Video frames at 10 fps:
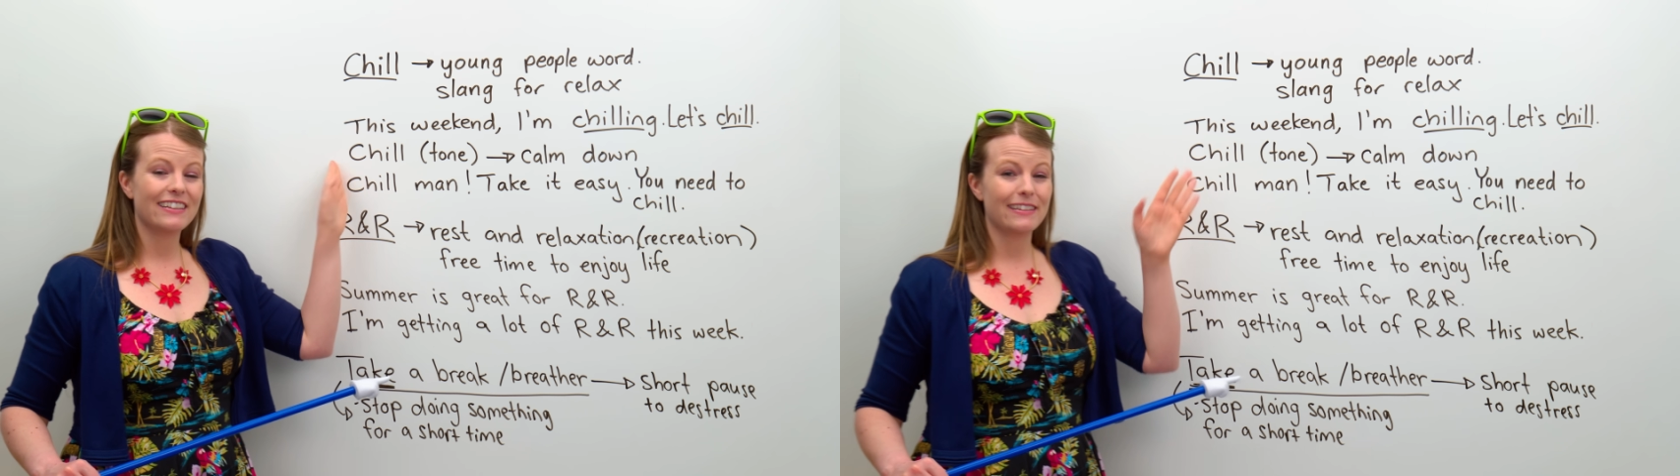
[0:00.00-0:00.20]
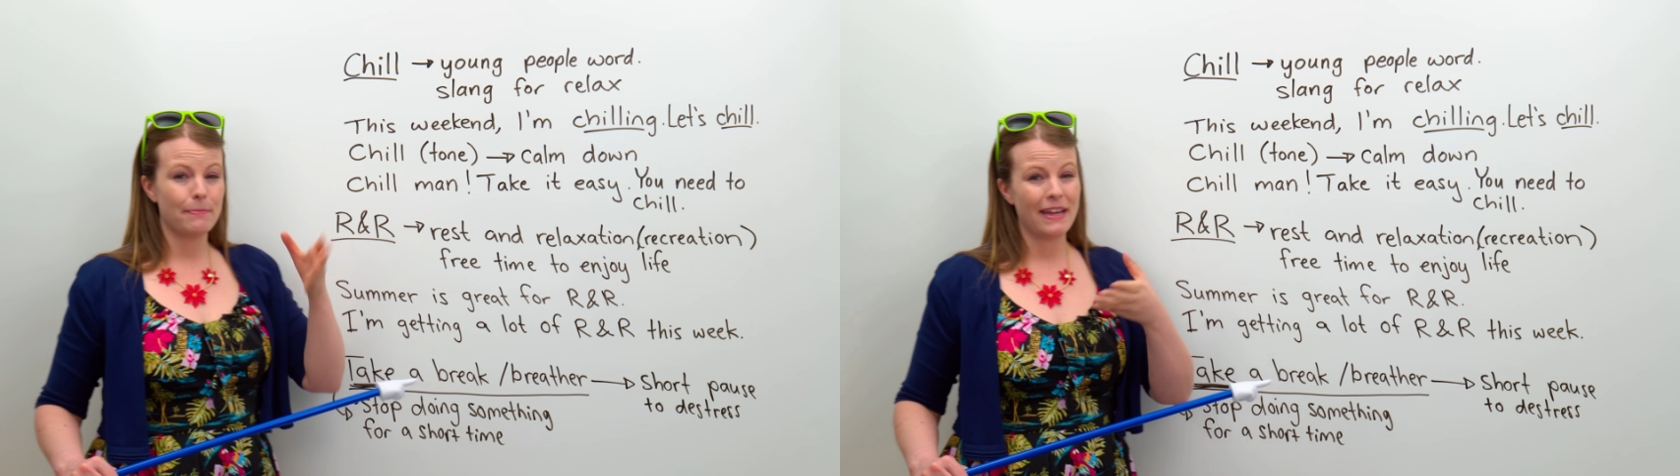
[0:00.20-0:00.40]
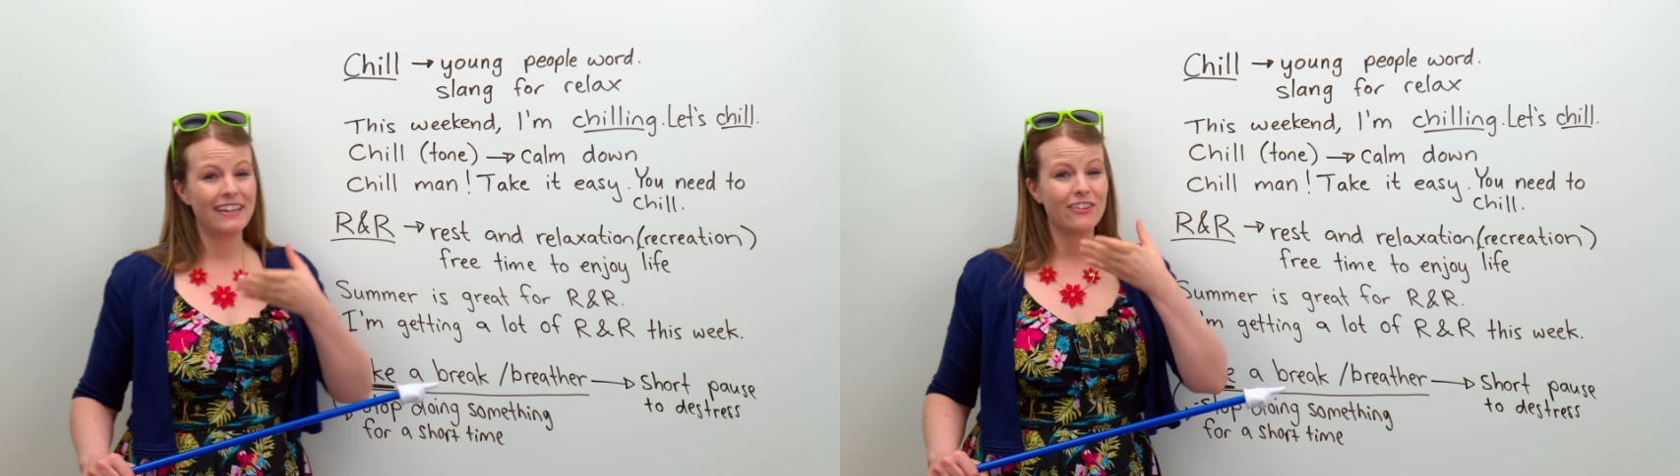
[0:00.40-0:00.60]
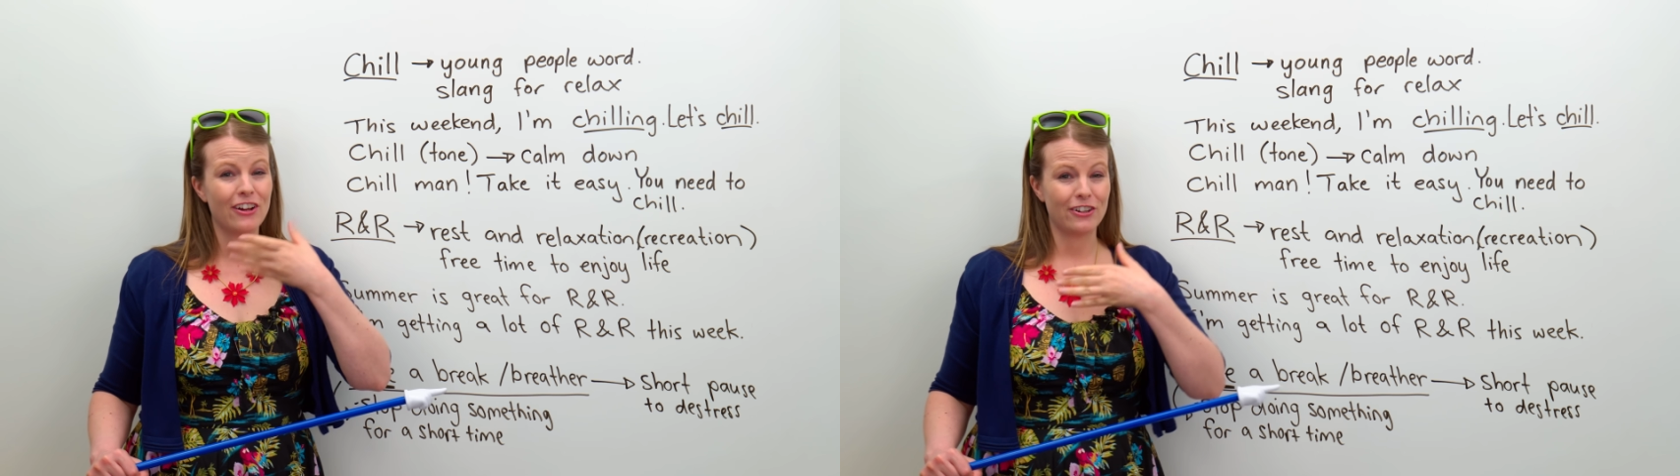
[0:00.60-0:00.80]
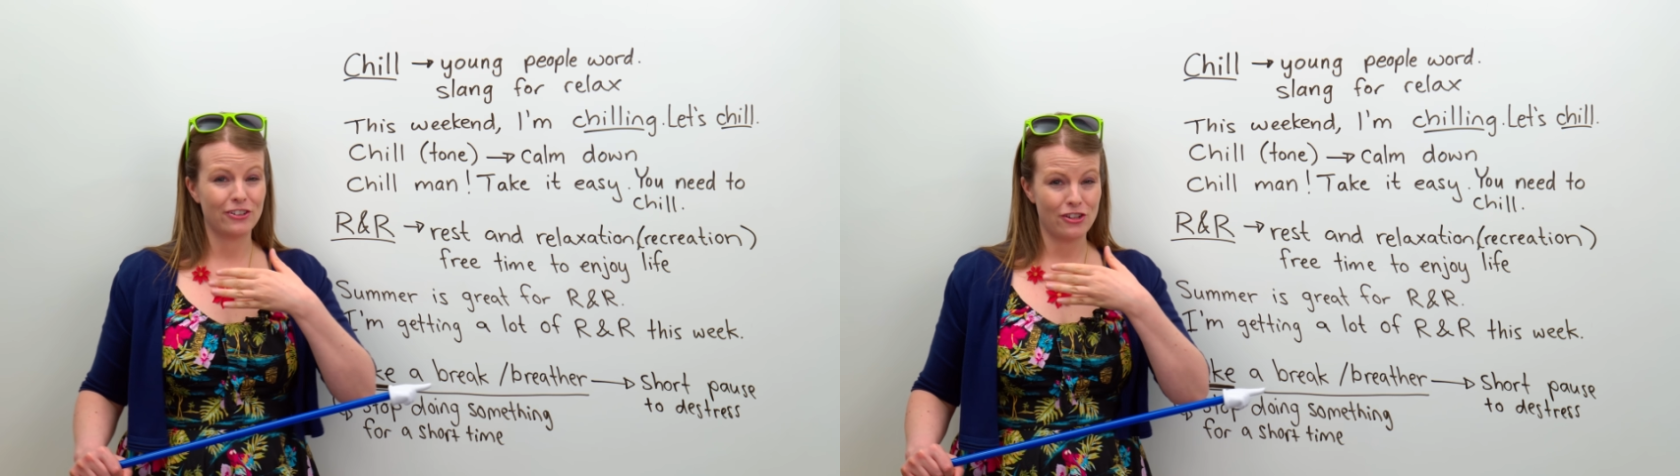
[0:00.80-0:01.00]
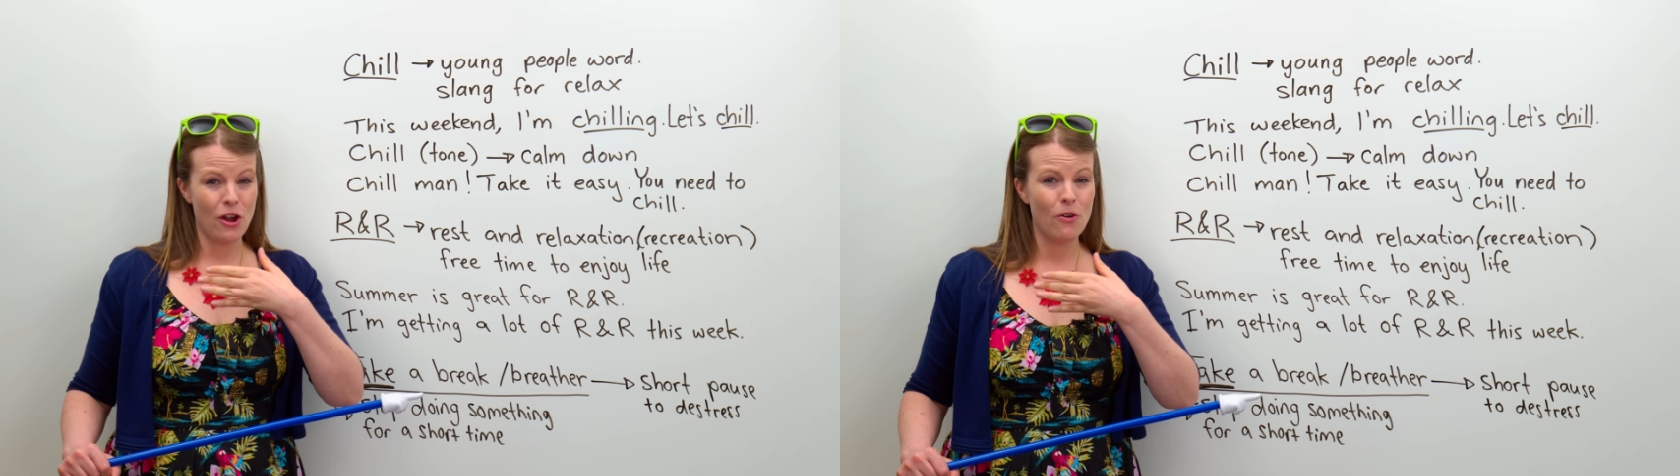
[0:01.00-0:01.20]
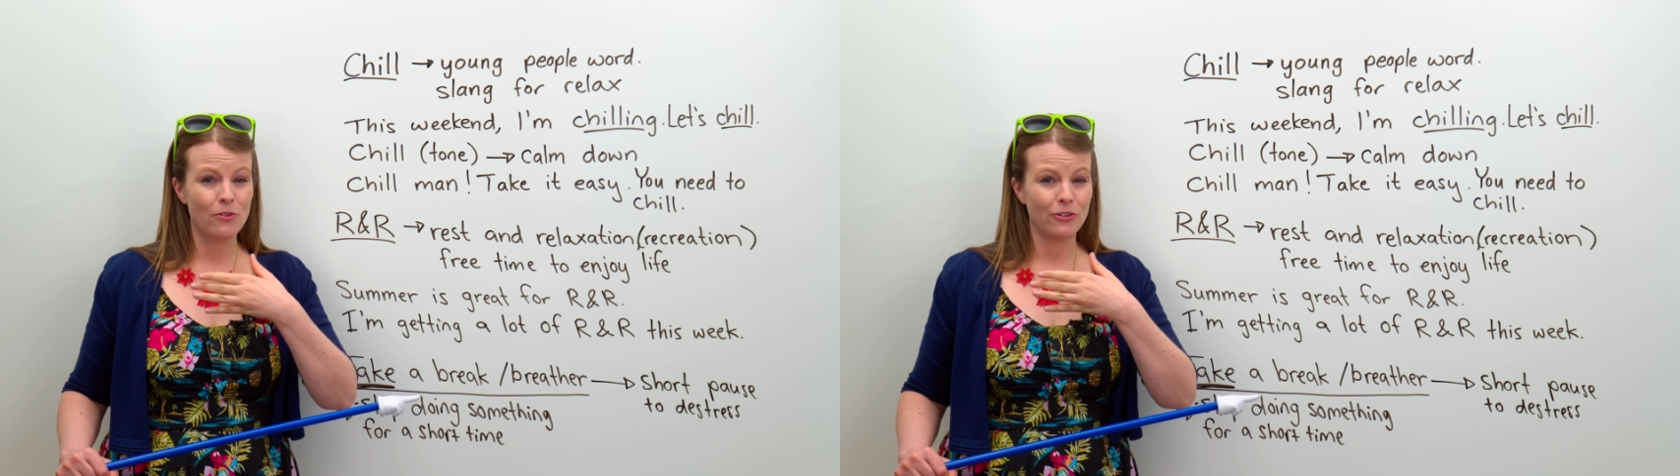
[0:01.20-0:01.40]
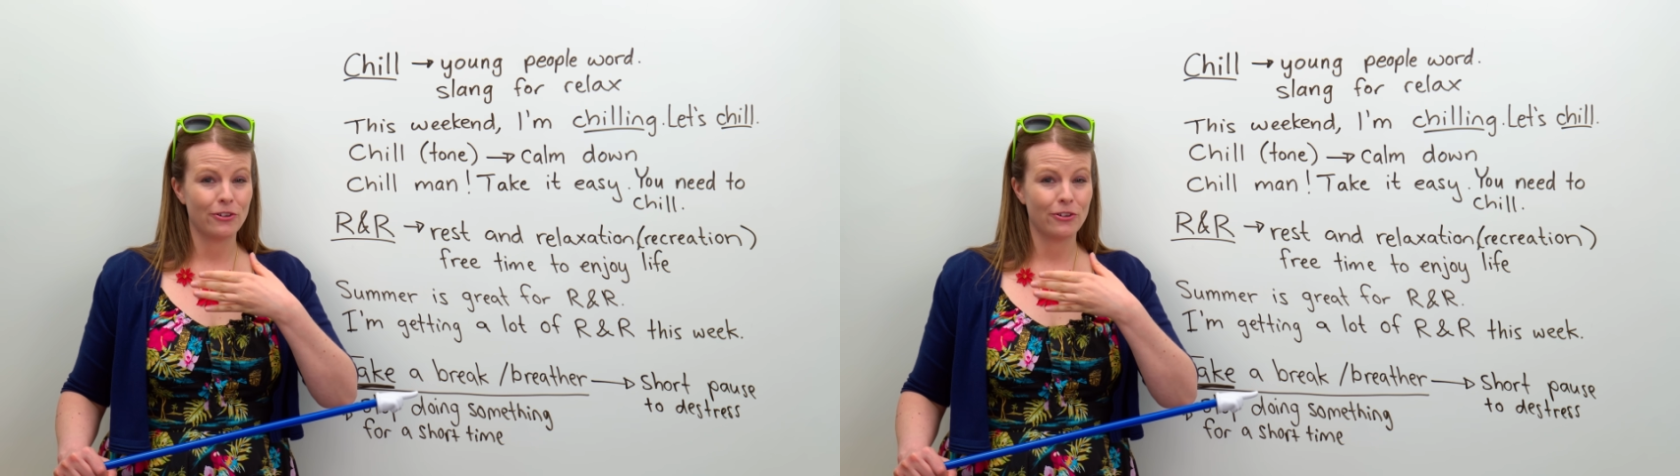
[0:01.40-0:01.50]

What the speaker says: depending on our tone